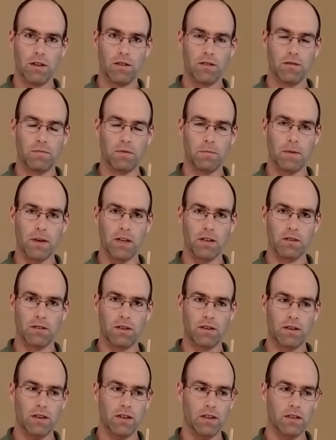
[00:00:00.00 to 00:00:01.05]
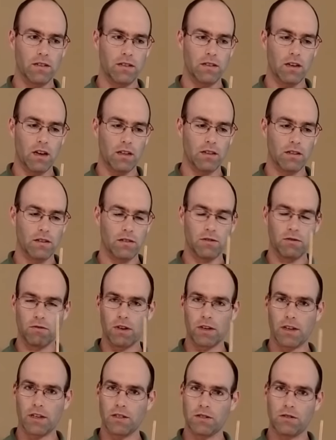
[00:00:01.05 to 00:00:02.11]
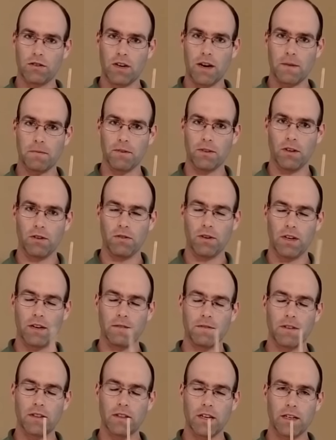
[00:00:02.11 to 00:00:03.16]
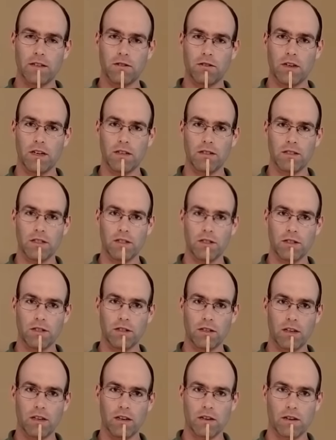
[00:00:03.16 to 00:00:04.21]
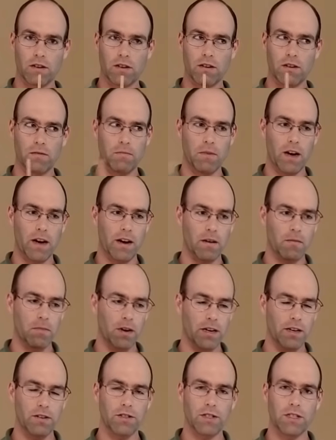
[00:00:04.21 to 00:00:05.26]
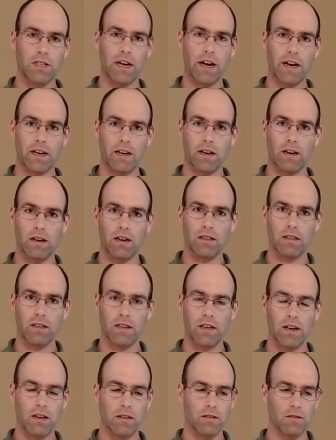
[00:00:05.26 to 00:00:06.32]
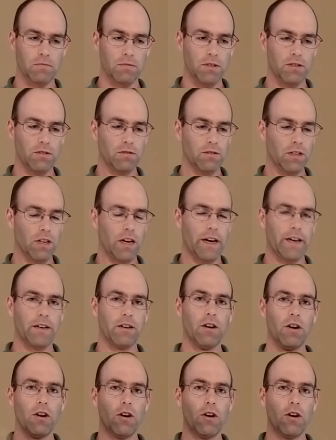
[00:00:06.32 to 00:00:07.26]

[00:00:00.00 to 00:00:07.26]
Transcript: the propeller, is, uh, the torque has dropped low enough that that transition can occur by, by you snagging on the, uh, the balloon line,